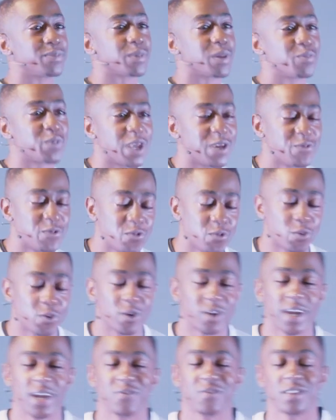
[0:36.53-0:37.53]
I'm thankful
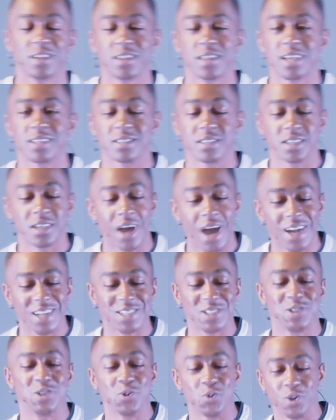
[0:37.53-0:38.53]
for everything that God is
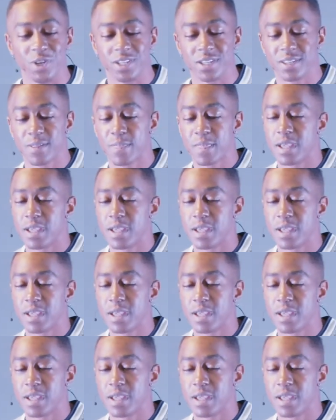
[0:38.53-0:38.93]
doing